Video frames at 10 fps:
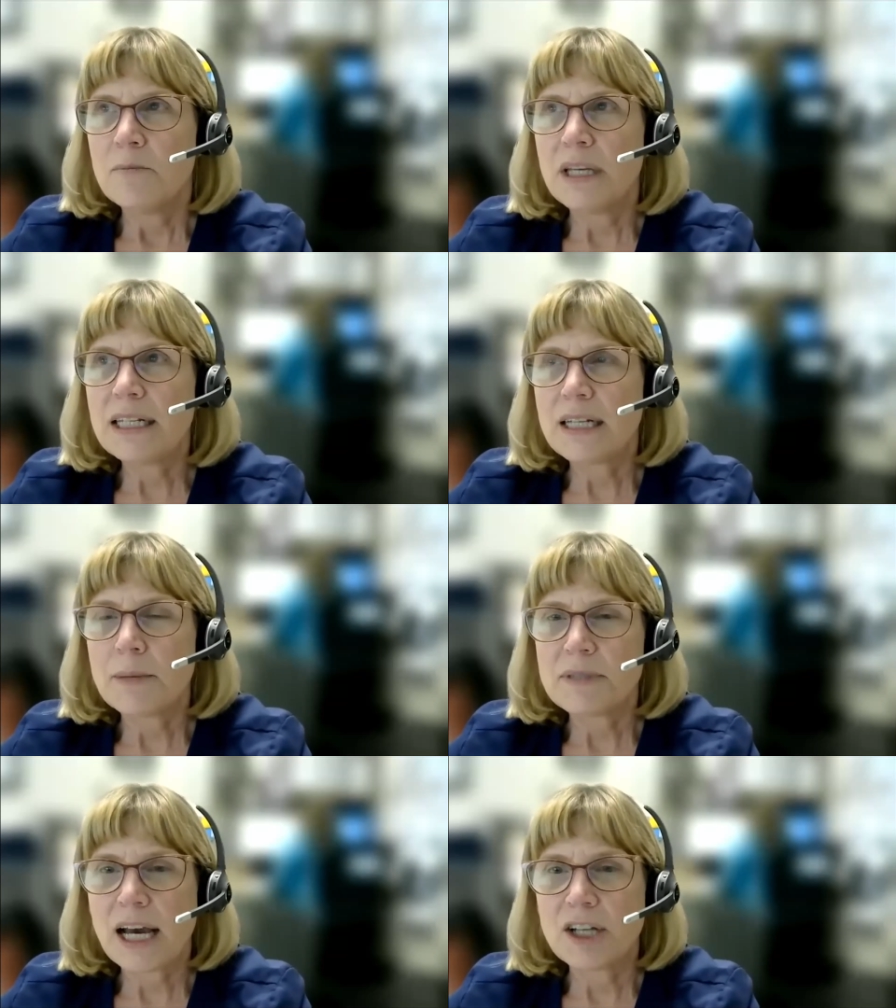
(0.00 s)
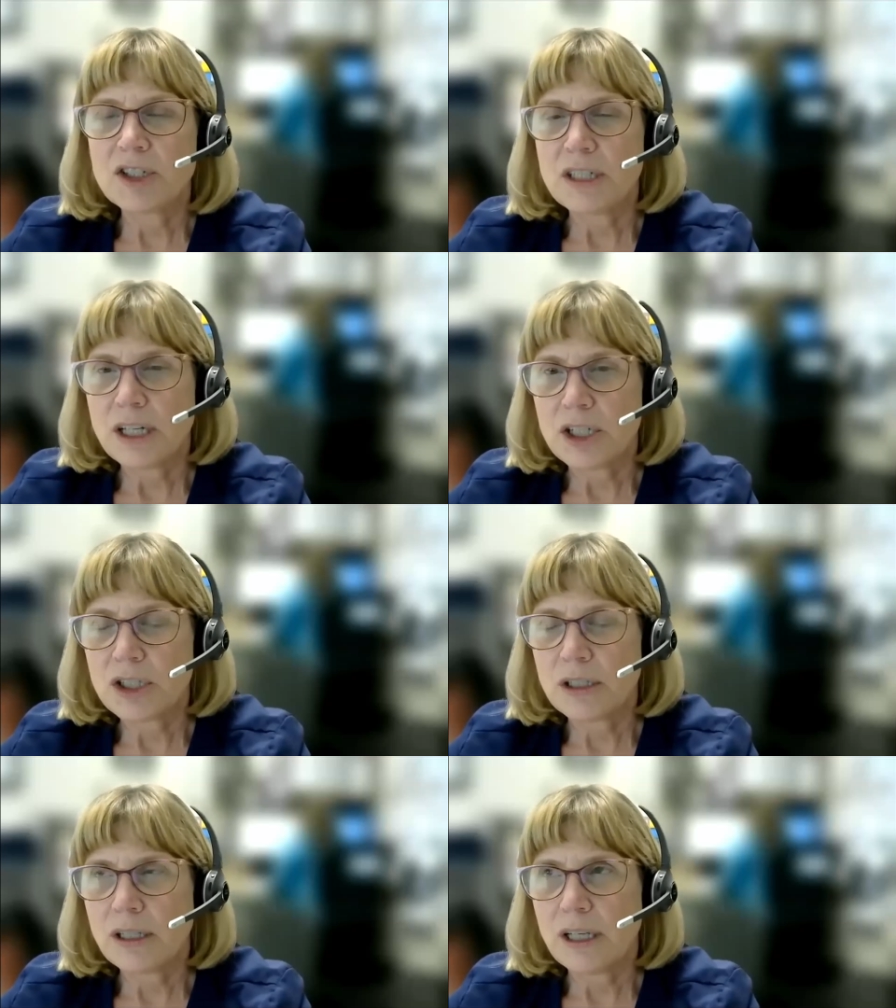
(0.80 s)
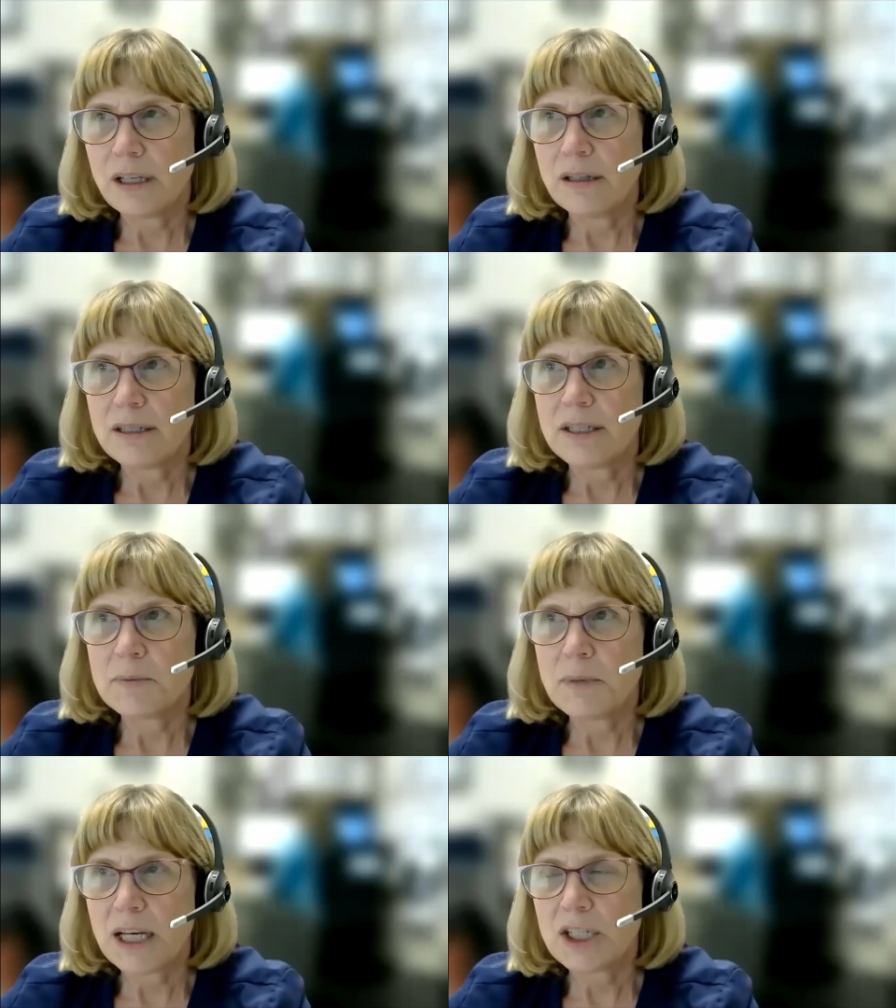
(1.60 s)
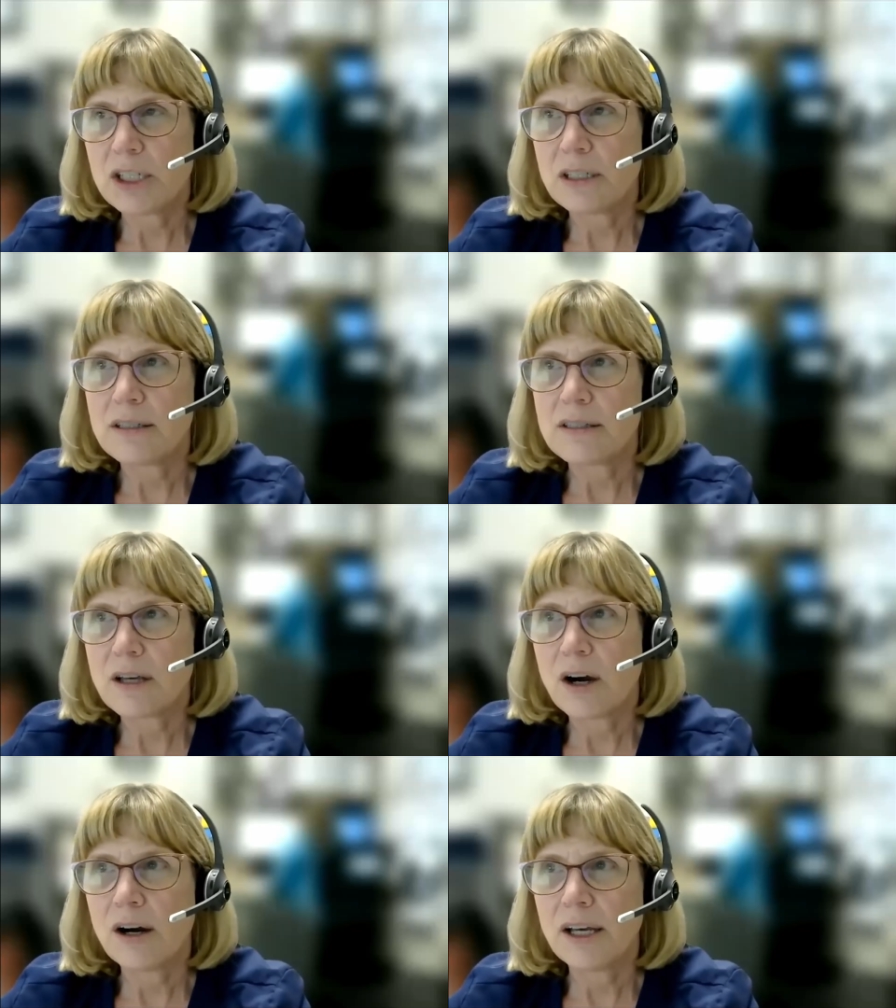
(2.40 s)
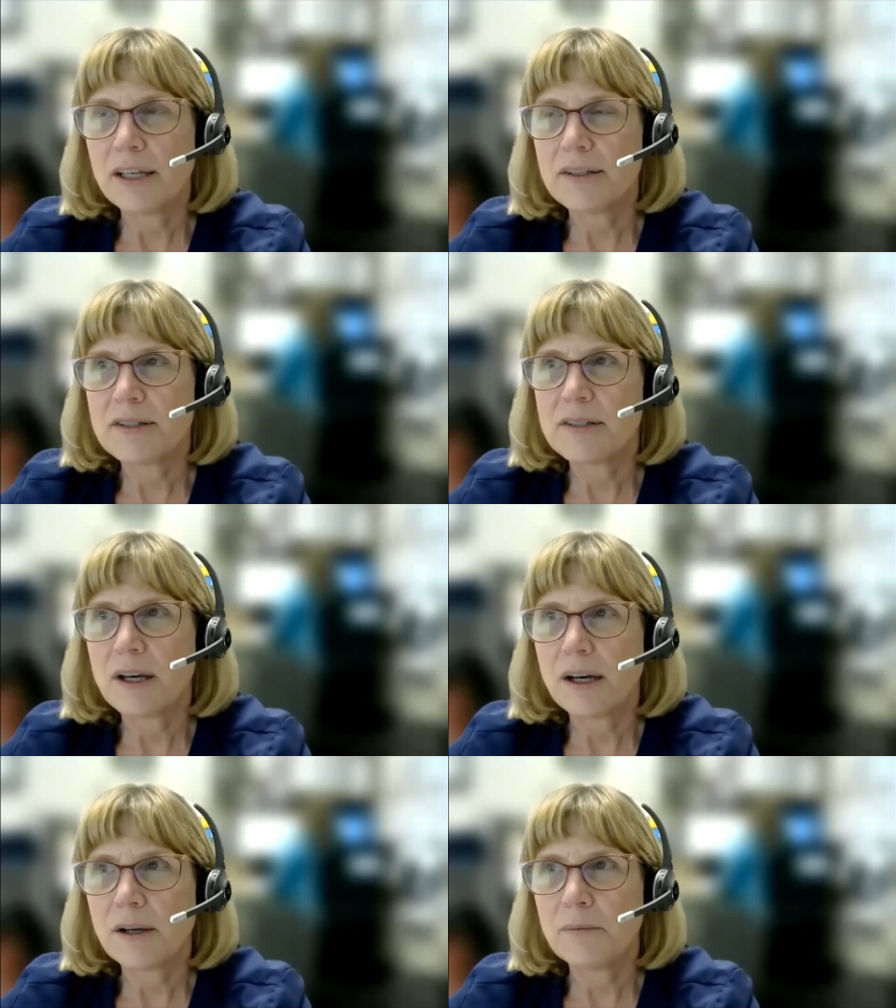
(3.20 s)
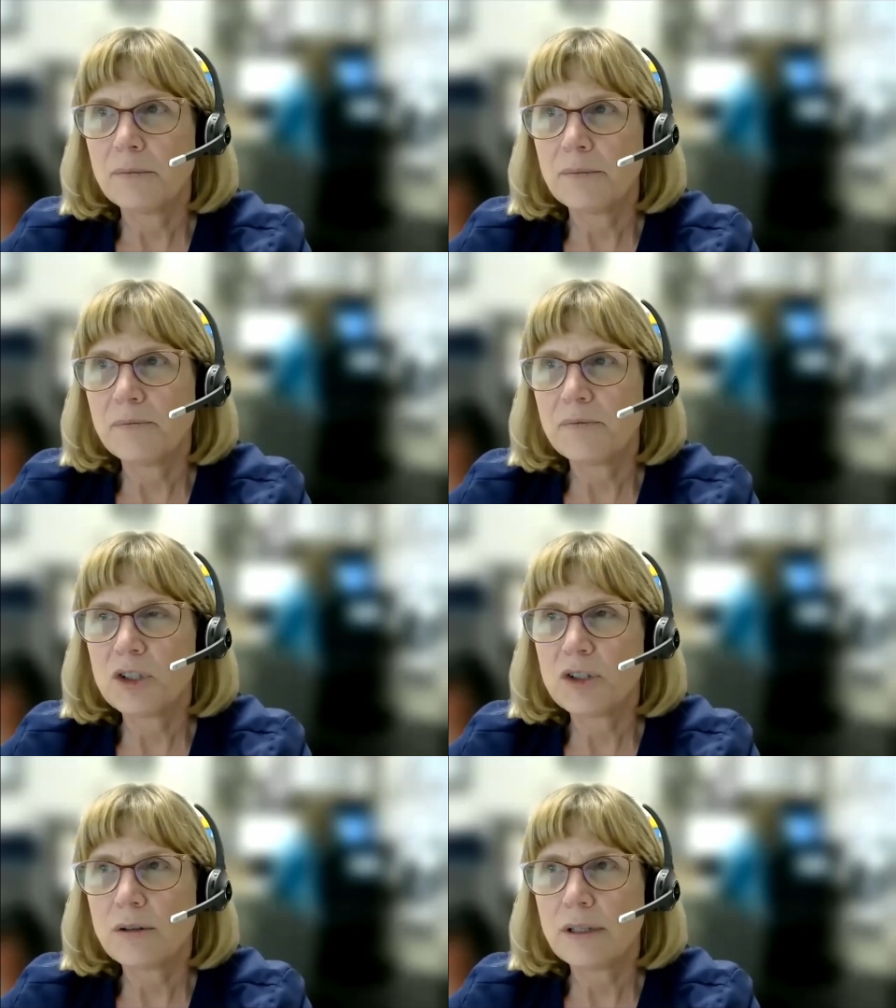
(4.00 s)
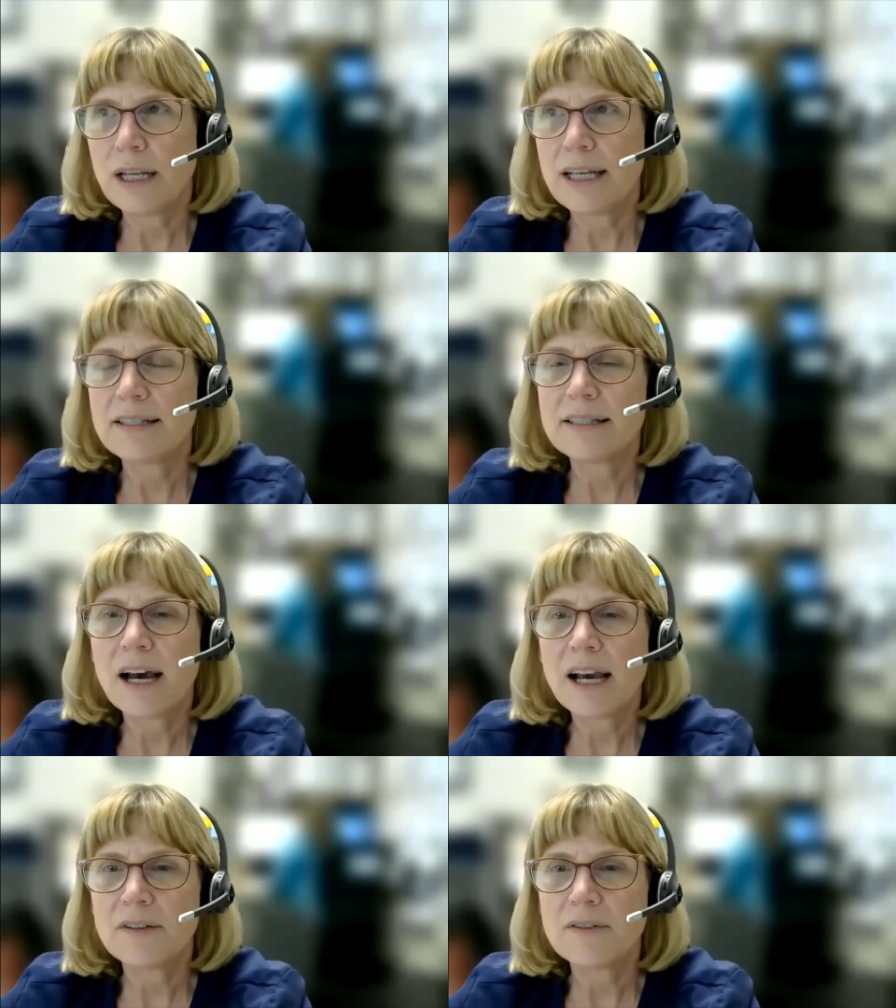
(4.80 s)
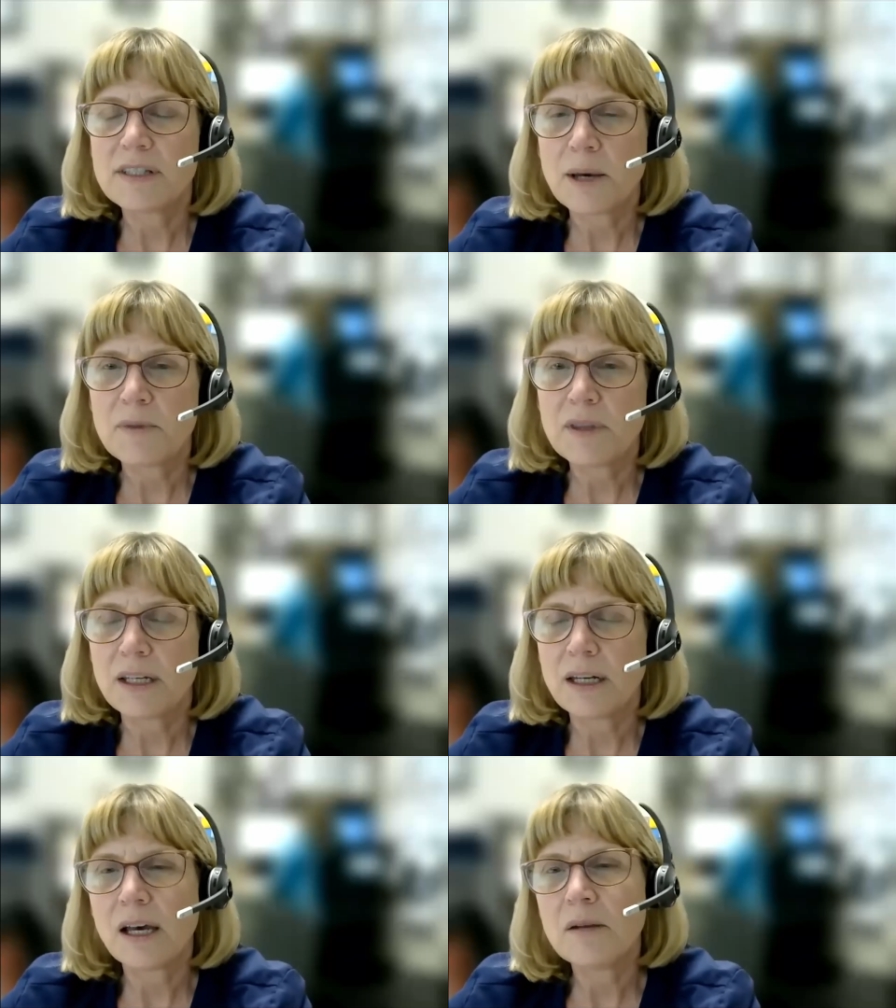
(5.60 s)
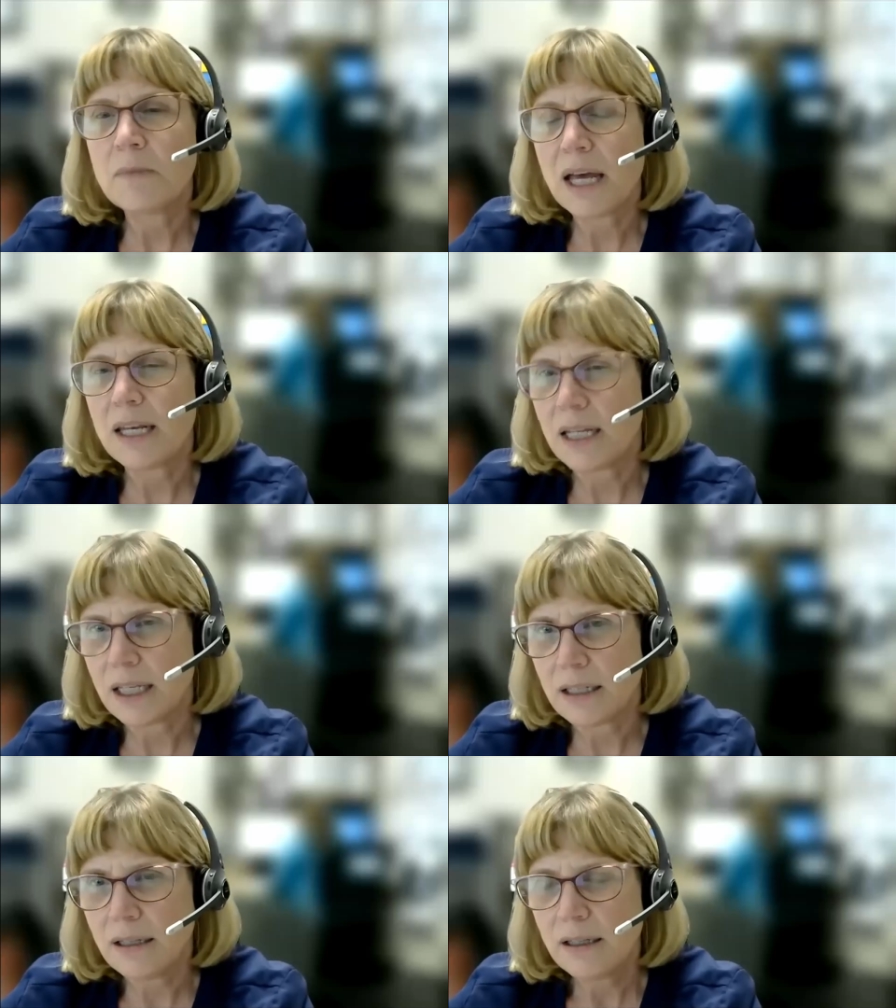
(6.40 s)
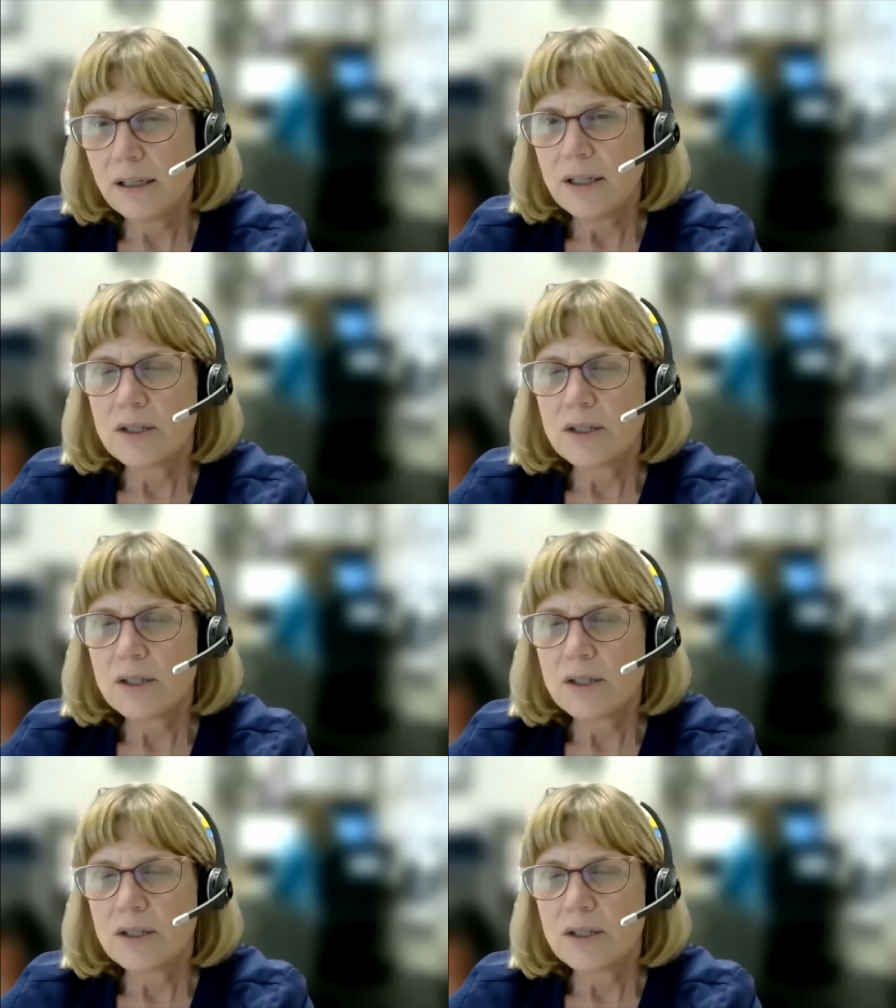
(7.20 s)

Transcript: Many times agitation in these patients is a sign of something, an unmet need.